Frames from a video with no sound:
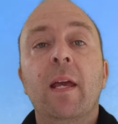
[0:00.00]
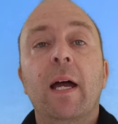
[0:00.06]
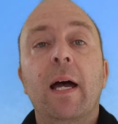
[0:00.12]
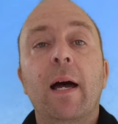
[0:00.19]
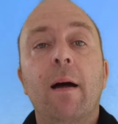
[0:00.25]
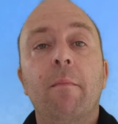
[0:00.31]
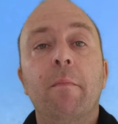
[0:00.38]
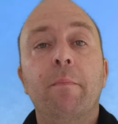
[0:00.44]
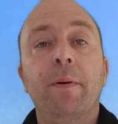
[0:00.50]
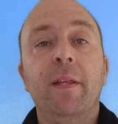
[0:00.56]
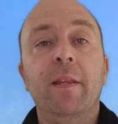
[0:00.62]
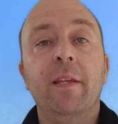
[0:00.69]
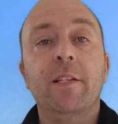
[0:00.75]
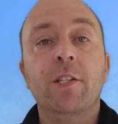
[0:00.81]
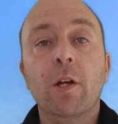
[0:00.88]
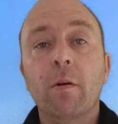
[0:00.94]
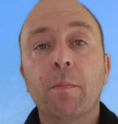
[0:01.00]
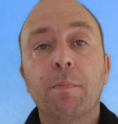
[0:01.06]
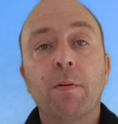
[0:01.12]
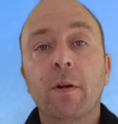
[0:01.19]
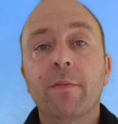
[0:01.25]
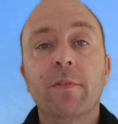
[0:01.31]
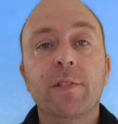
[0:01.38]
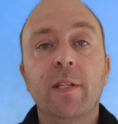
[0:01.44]
But there's no
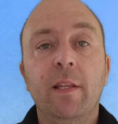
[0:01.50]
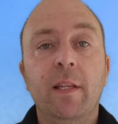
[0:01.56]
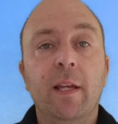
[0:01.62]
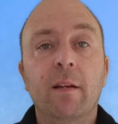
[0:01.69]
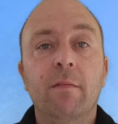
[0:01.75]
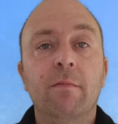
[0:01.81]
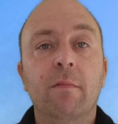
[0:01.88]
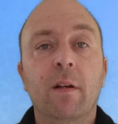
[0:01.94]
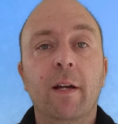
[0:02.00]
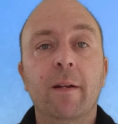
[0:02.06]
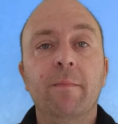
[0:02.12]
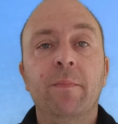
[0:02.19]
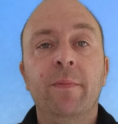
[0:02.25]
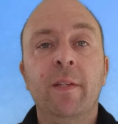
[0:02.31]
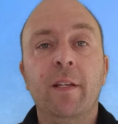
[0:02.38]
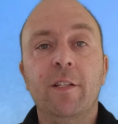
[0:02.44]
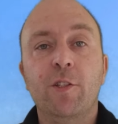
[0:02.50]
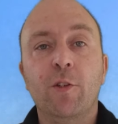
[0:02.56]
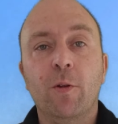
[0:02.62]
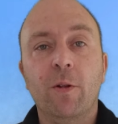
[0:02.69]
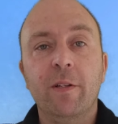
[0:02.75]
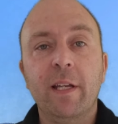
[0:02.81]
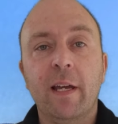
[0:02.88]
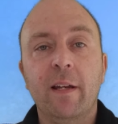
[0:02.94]
approvals in there, right? It's
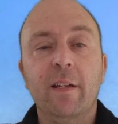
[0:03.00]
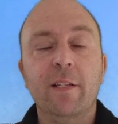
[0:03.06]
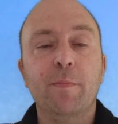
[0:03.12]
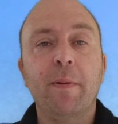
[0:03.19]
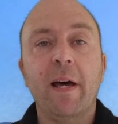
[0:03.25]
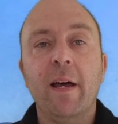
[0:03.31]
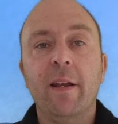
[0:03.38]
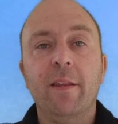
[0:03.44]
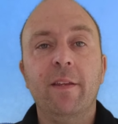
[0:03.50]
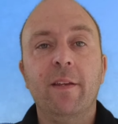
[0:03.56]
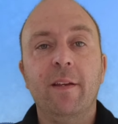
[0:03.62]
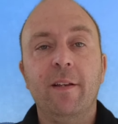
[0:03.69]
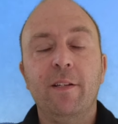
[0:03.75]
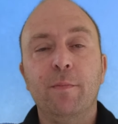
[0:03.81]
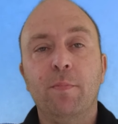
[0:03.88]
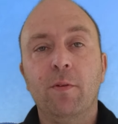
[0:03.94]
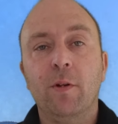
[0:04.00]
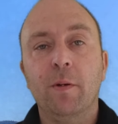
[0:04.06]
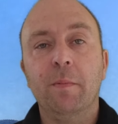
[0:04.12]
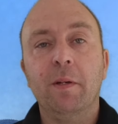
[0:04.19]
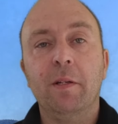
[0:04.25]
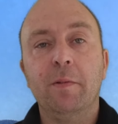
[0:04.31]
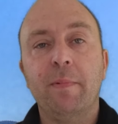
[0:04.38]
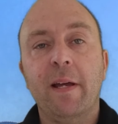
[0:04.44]
all done as part of the
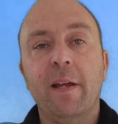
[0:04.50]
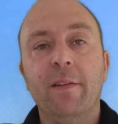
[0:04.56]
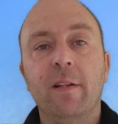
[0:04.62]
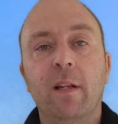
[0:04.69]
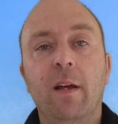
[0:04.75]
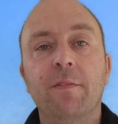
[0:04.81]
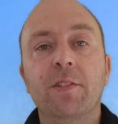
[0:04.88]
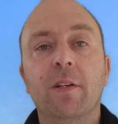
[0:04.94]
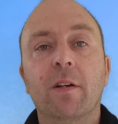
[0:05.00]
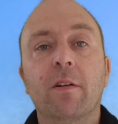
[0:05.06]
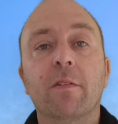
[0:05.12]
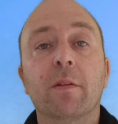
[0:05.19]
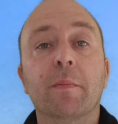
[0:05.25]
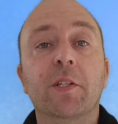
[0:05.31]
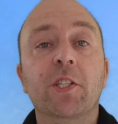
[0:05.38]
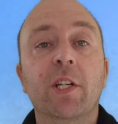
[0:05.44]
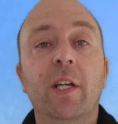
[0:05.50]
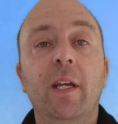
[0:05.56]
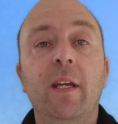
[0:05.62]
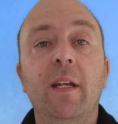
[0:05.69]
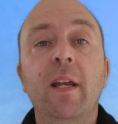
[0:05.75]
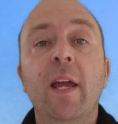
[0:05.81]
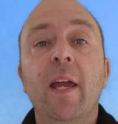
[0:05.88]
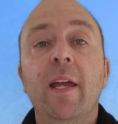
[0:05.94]
deployment, as part of the life cycle of the
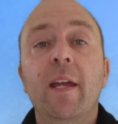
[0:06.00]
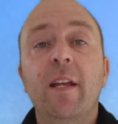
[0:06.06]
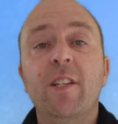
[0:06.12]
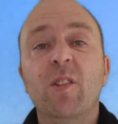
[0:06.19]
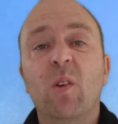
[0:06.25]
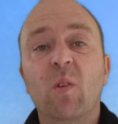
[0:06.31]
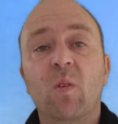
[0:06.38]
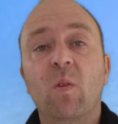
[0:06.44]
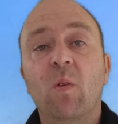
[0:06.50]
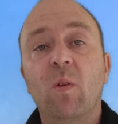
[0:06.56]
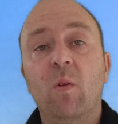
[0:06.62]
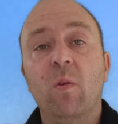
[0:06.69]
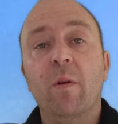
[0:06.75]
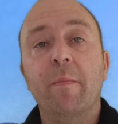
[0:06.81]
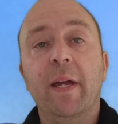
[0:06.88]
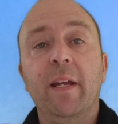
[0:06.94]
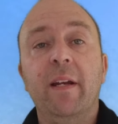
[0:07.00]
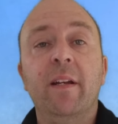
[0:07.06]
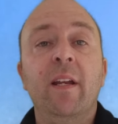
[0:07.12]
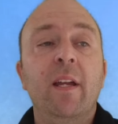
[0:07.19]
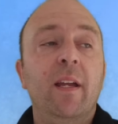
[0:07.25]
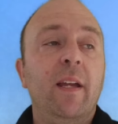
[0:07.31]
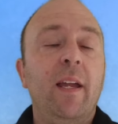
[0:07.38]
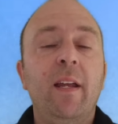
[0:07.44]
machine. It's all automated.
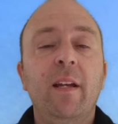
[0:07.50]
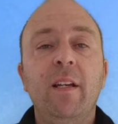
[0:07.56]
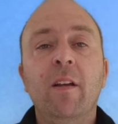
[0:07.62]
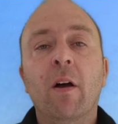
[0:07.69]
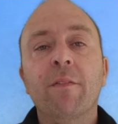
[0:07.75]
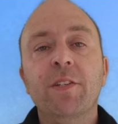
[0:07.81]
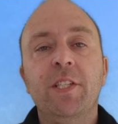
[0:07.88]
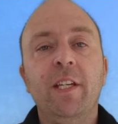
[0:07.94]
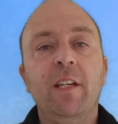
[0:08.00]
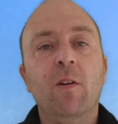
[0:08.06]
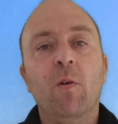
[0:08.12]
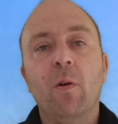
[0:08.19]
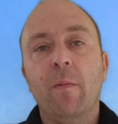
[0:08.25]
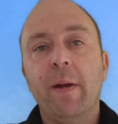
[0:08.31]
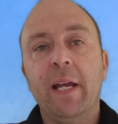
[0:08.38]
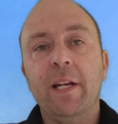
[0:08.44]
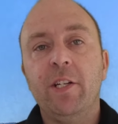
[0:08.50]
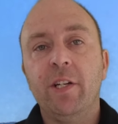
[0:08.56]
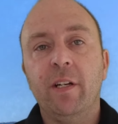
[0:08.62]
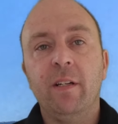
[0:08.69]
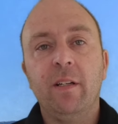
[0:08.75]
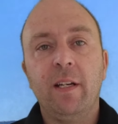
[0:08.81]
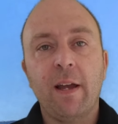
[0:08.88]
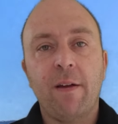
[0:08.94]
And obviously
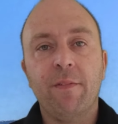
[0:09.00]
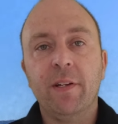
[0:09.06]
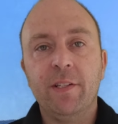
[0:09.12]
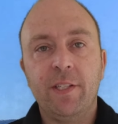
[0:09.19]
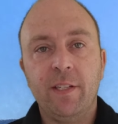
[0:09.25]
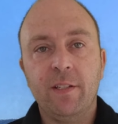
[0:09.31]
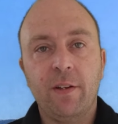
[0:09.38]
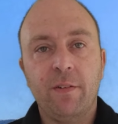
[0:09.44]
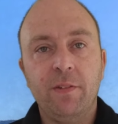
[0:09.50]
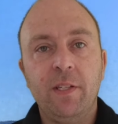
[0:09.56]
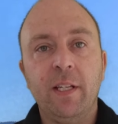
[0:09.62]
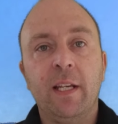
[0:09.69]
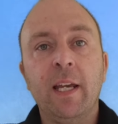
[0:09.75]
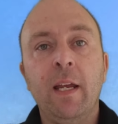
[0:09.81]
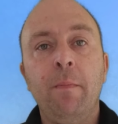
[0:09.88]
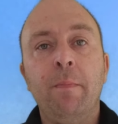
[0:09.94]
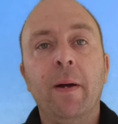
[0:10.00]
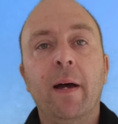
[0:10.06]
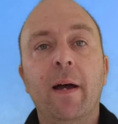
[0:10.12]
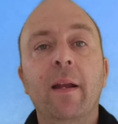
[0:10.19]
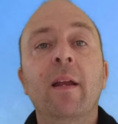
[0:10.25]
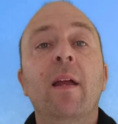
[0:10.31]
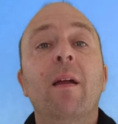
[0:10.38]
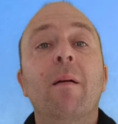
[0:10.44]
governance is obviously the key
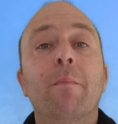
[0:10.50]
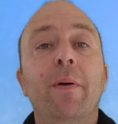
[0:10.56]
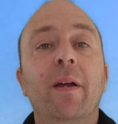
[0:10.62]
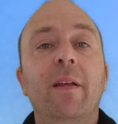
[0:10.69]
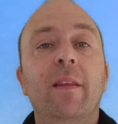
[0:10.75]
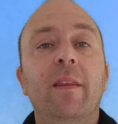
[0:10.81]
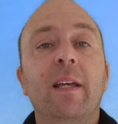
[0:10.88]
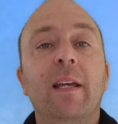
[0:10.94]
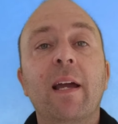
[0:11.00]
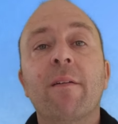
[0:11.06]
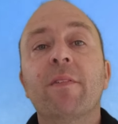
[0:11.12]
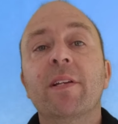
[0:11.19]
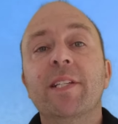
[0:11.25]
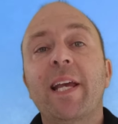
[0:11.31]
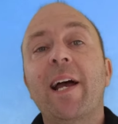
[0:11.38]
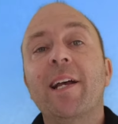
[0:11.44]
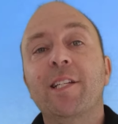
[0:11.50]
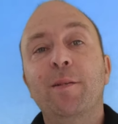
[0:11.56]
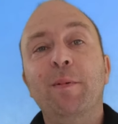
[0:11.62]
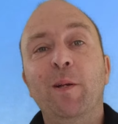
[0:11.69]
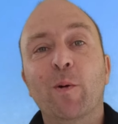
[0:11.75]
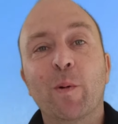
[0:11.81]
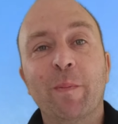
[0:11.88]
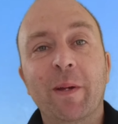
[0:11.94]
part, but the governance has to
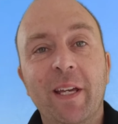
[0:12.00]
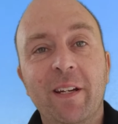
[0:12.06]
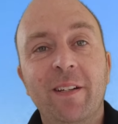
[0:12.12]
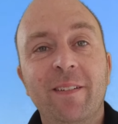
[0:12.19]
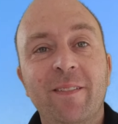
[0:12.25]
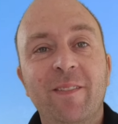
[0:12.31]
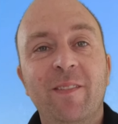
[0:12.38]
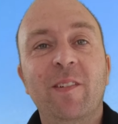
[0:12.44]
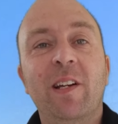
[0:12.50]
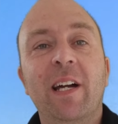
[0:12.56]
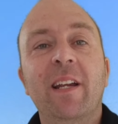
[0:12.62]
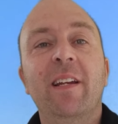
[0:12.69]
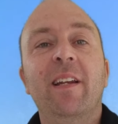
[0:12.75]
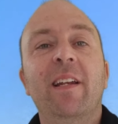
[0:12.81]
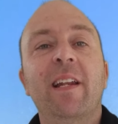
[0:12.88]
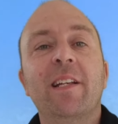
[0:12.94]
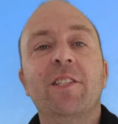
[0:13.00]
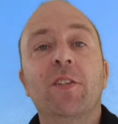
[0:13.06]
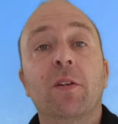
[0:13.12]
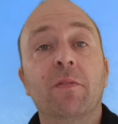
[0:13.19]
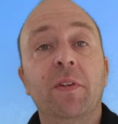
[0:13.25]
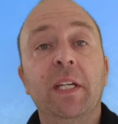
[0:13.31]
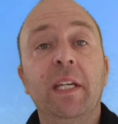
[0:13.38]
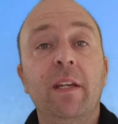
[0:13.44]
be automated, right? And that's sort
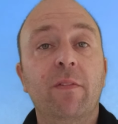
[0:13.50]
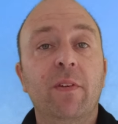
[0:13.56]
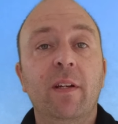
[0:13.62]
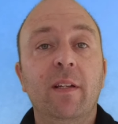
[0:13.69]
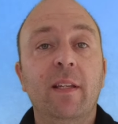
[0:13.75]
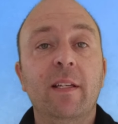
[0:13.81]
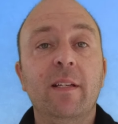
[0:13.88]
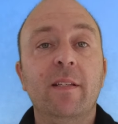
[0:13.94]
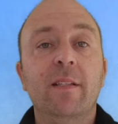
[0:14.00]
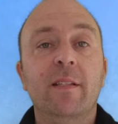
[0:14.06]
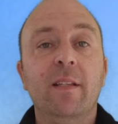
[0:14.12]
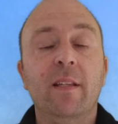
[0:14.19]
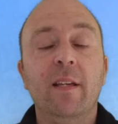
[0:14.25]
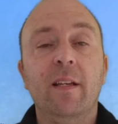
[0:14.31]
of a given in these